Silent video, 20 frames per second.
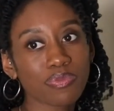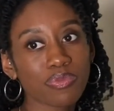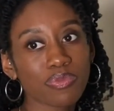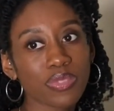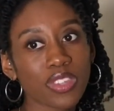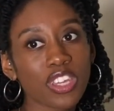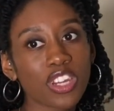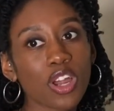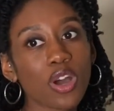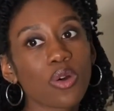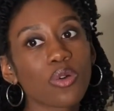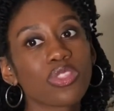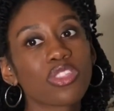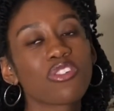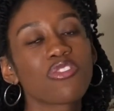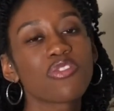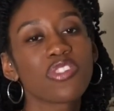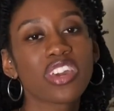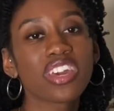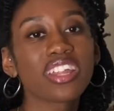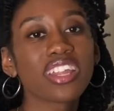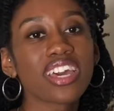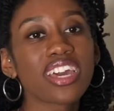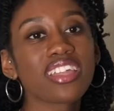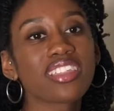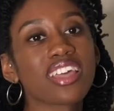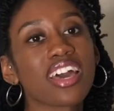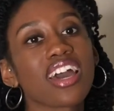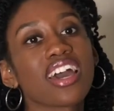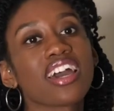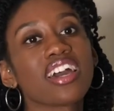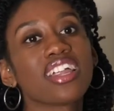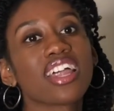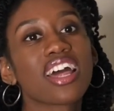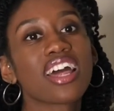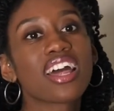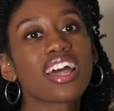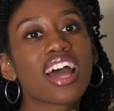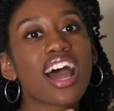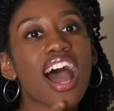you know, the feeling that
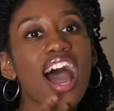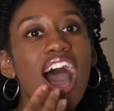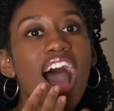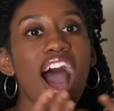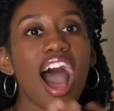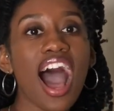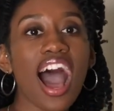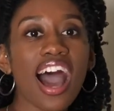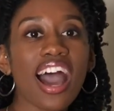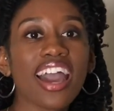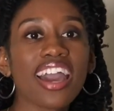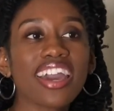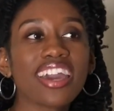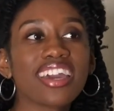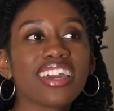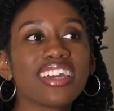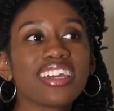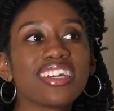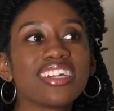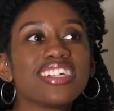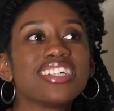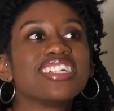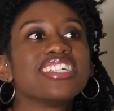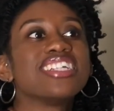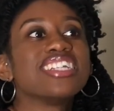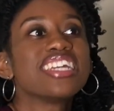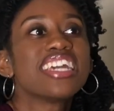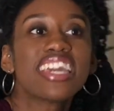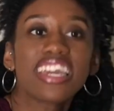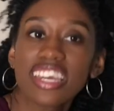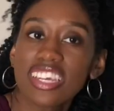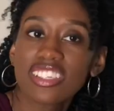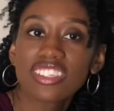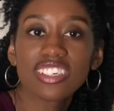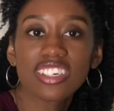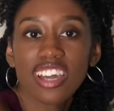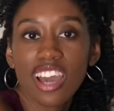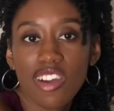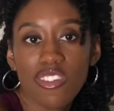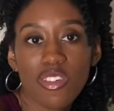I need
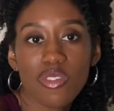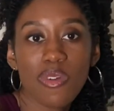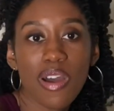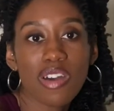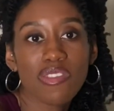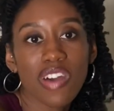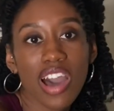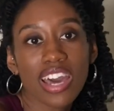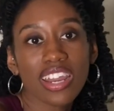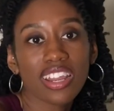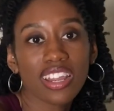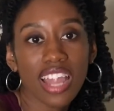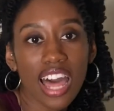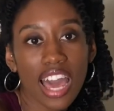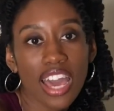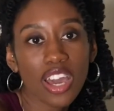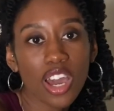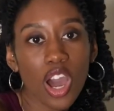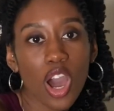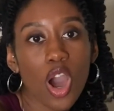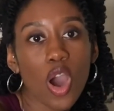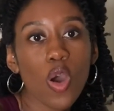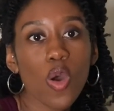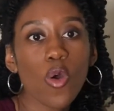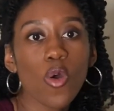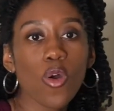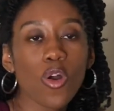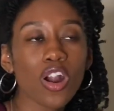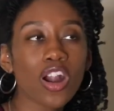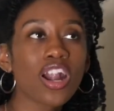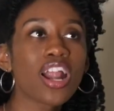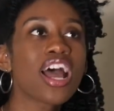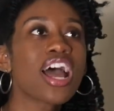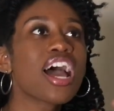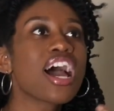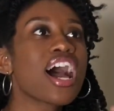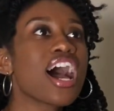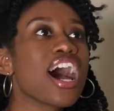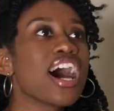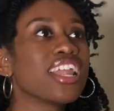to cover my vitiligo, or
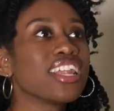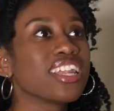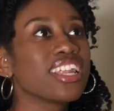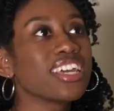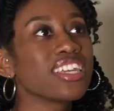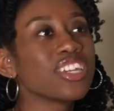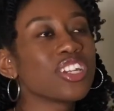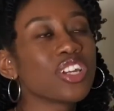you